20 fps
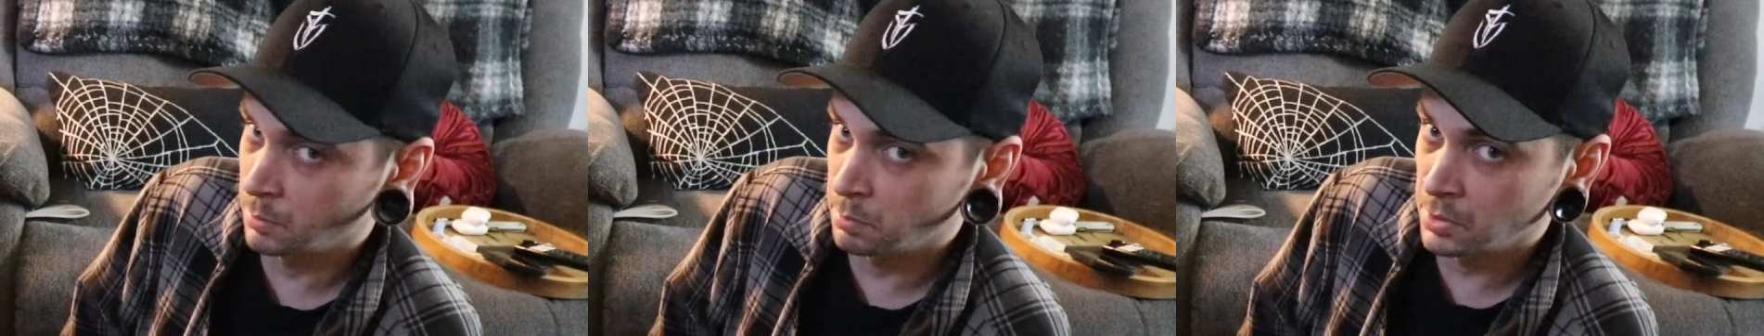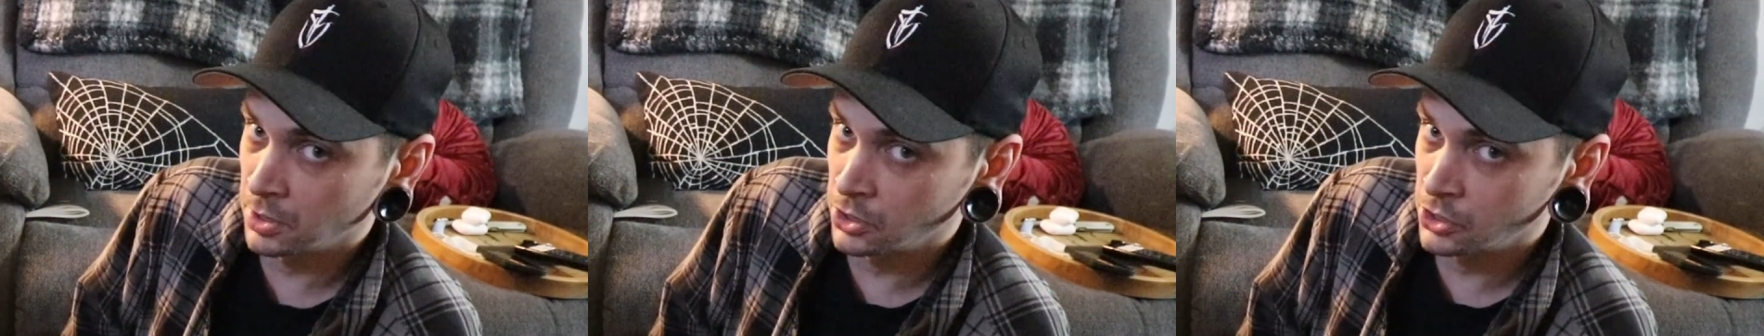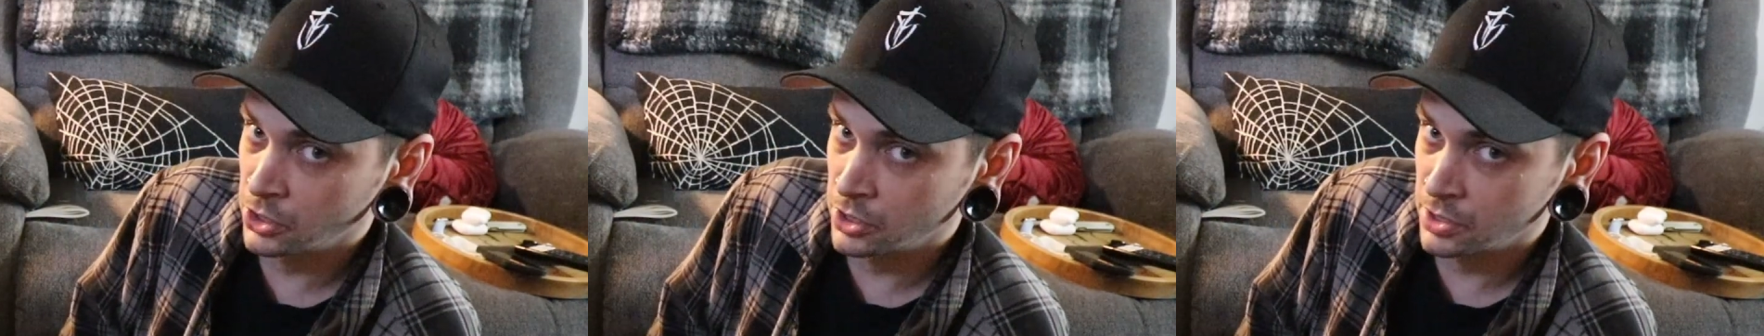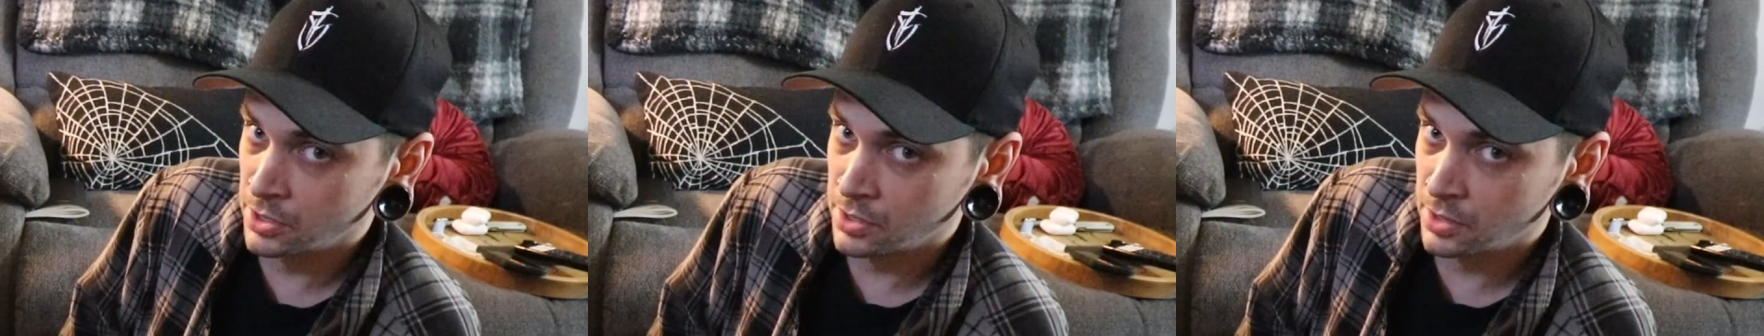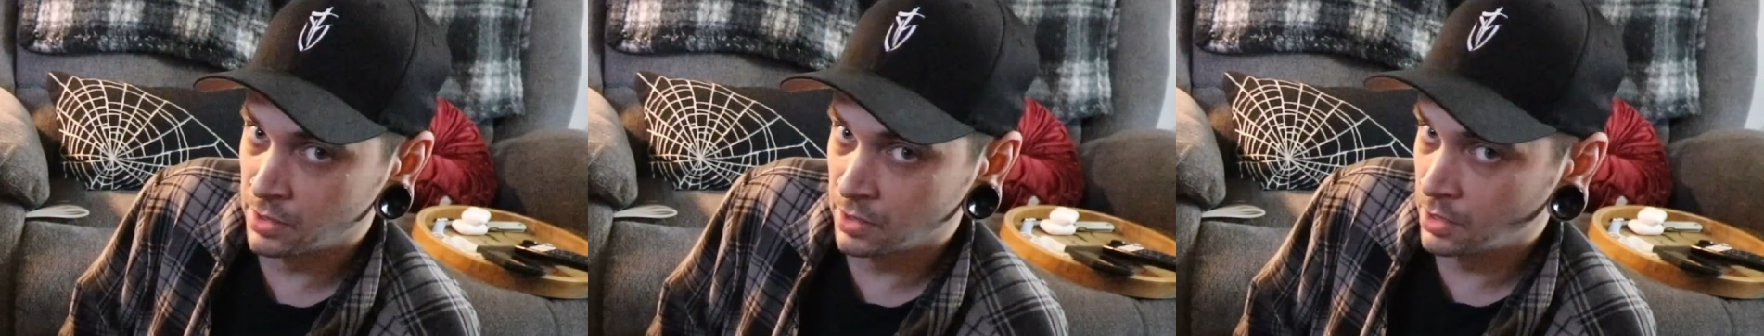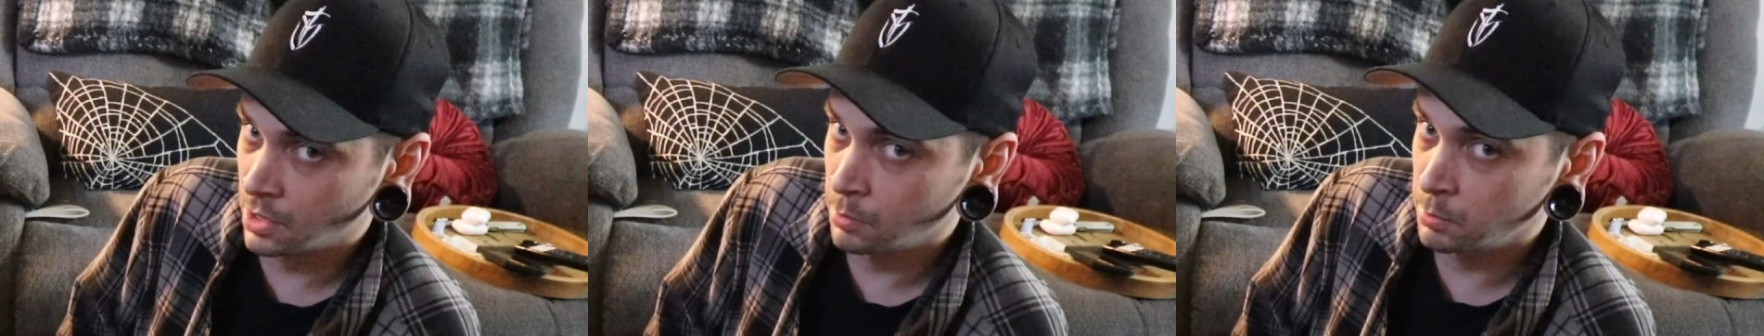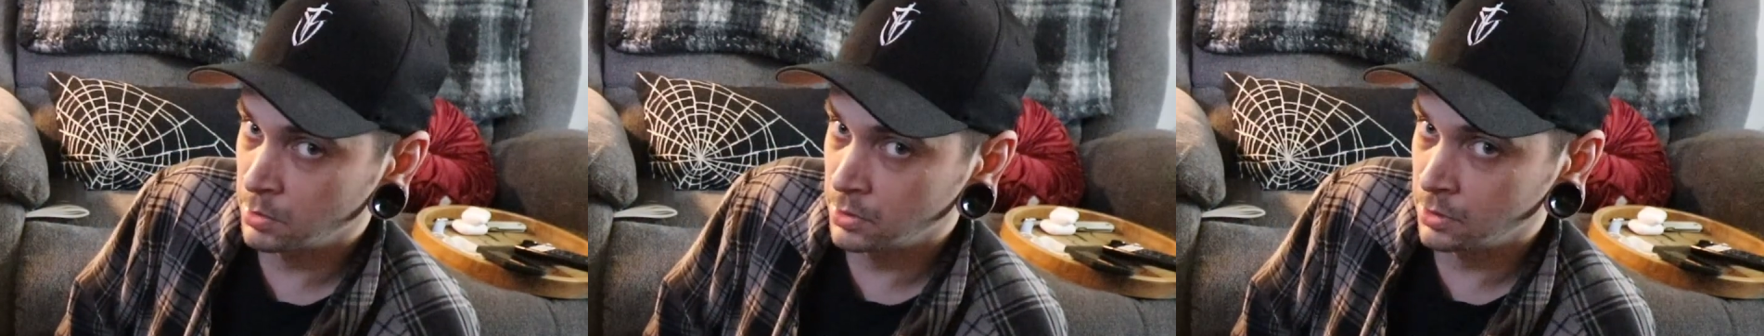purchased a
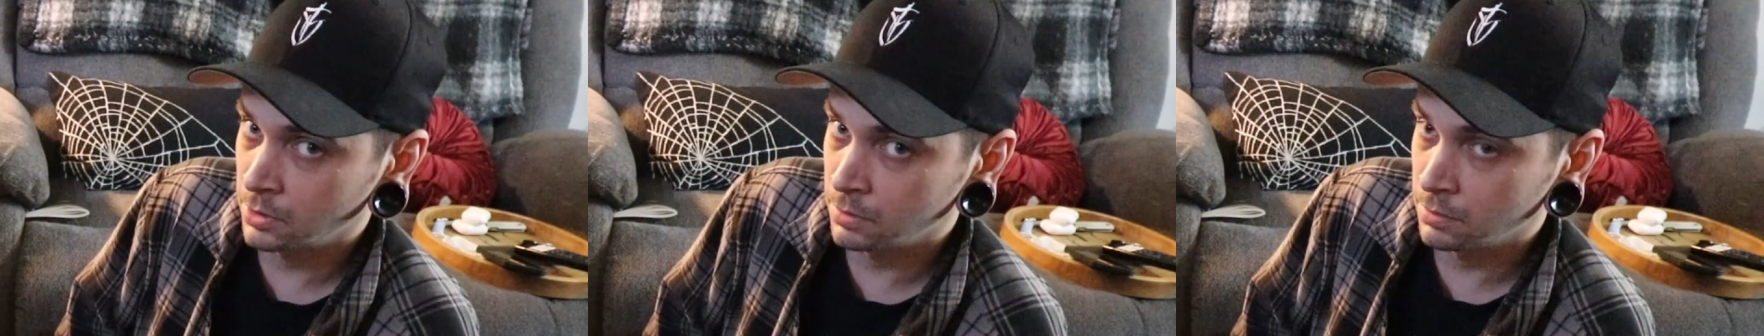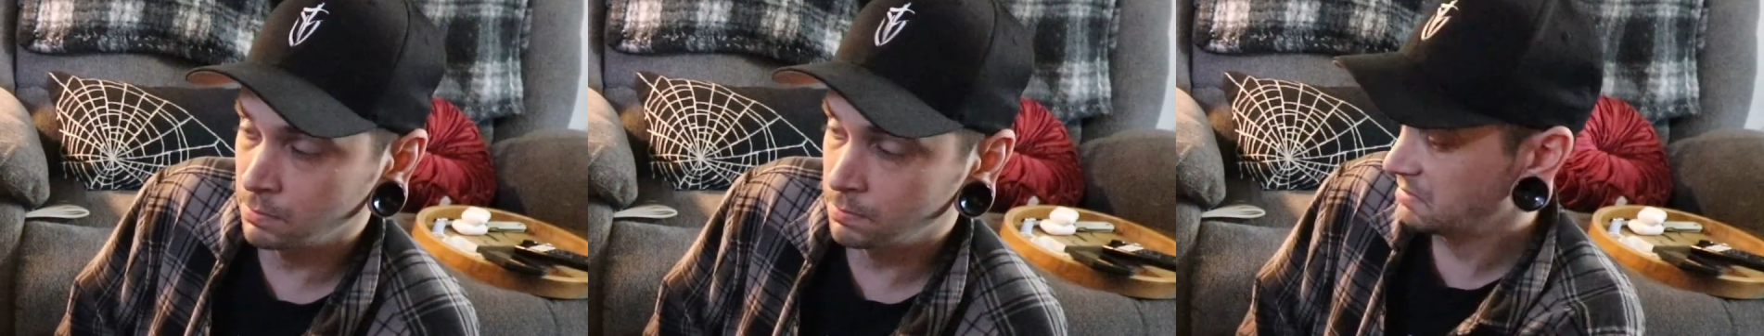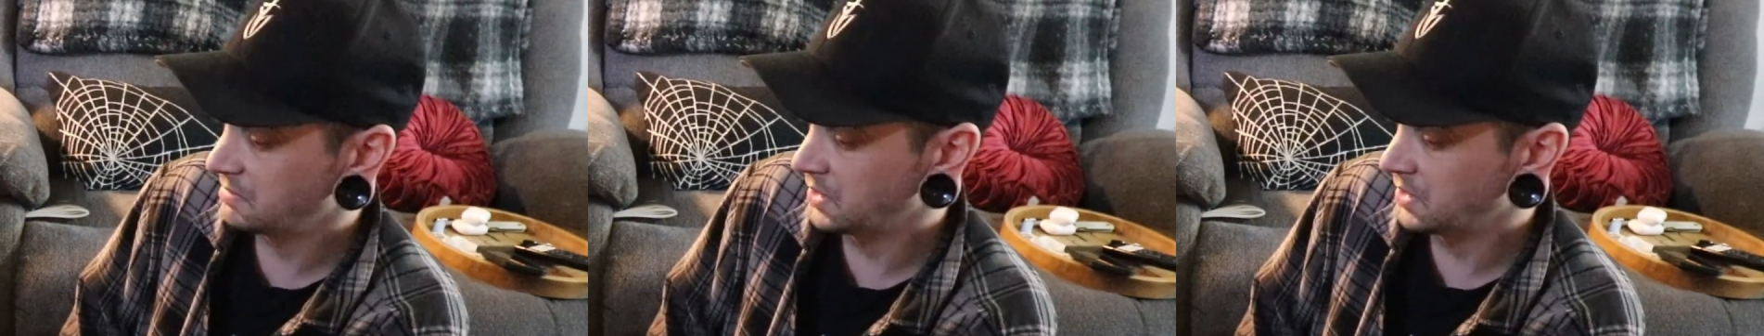couple,